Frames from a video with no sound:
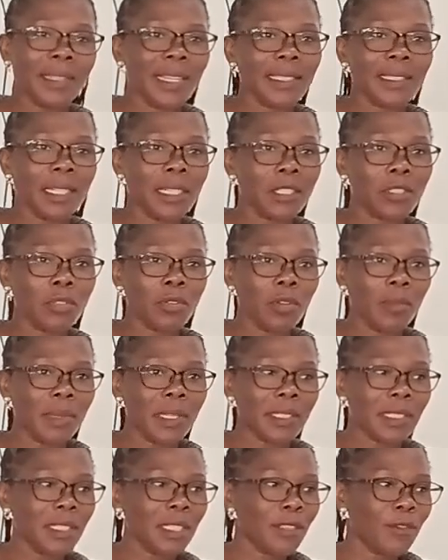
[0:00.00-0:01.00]
doesn't store
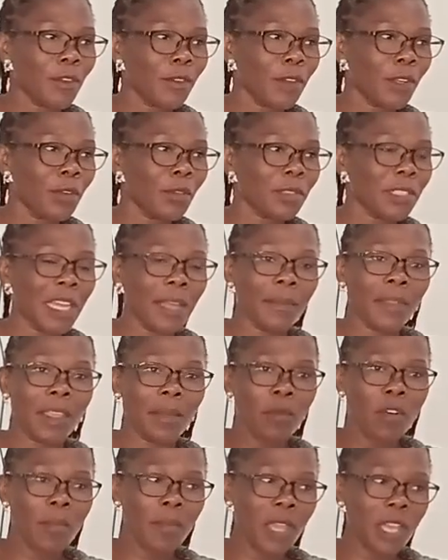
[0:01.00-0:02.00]
messages for a very long time.
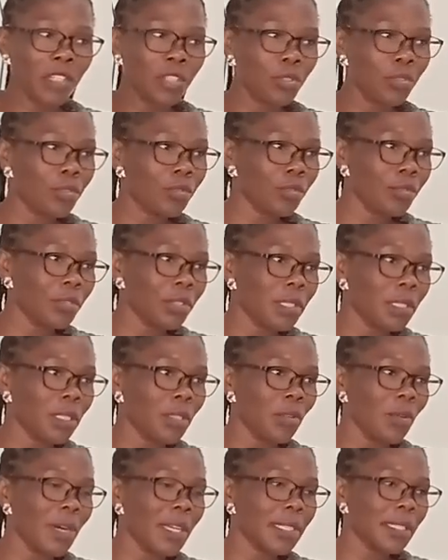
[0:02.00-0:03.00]
The moment you lose
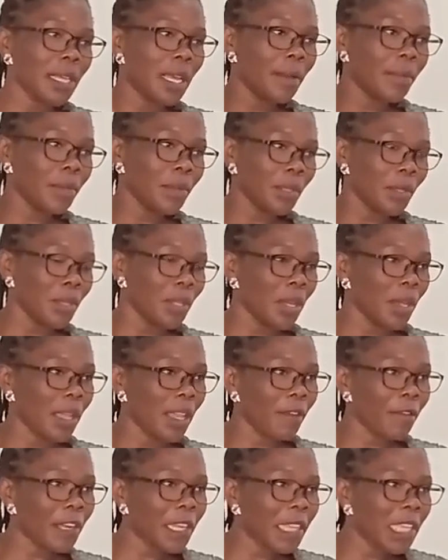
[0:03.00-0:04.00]
your WhatsApp,
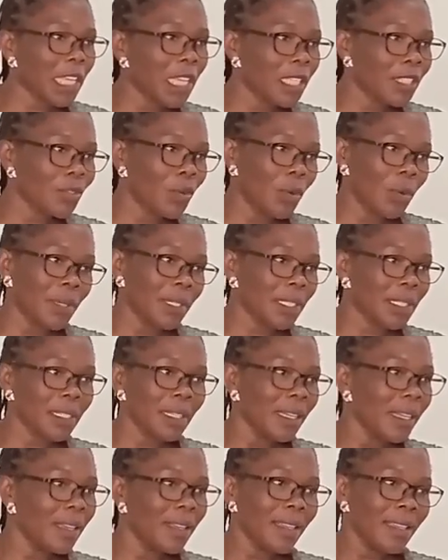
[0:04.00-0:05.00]
everything is gone.
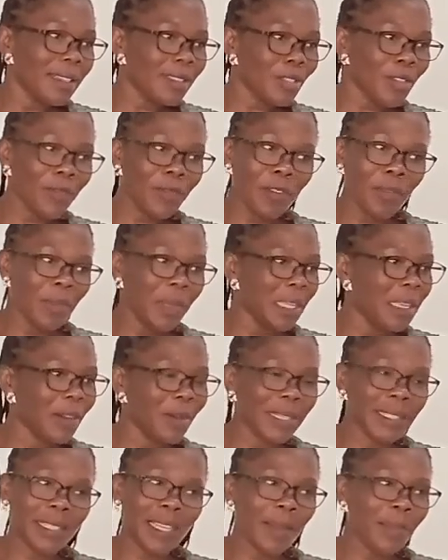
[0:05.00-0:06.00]
So for me,
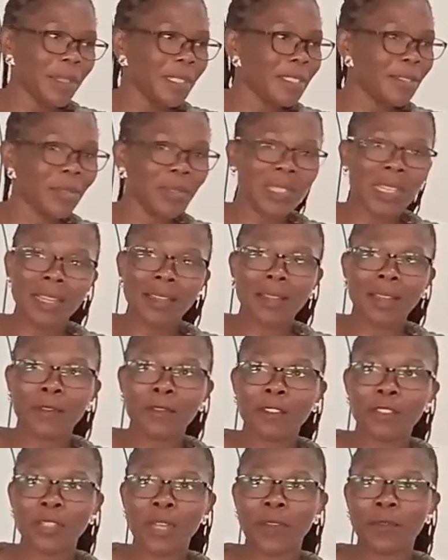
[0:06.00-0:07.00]
WhatsApp is not an
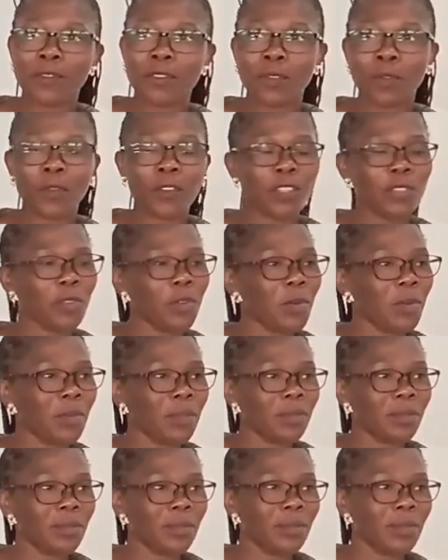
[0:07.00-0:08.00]

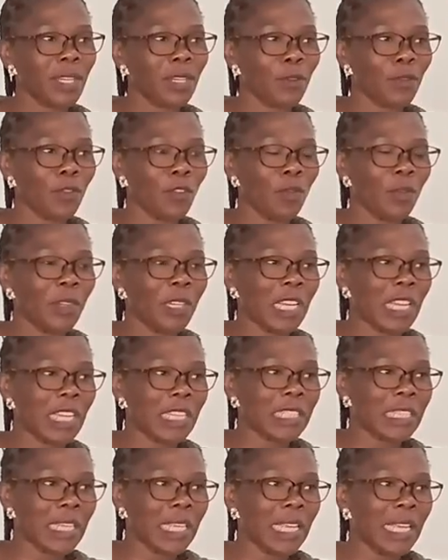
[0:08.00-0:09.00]
official way of
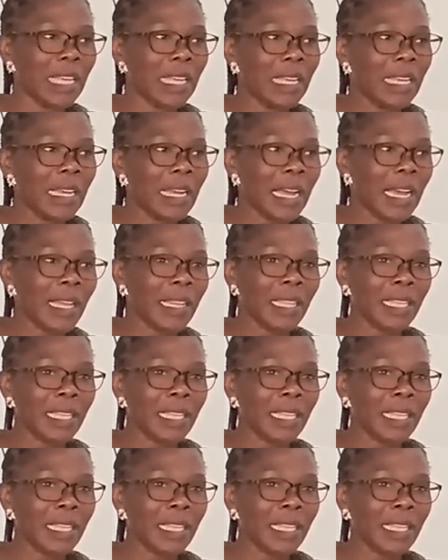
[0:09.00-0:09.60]
communicating. At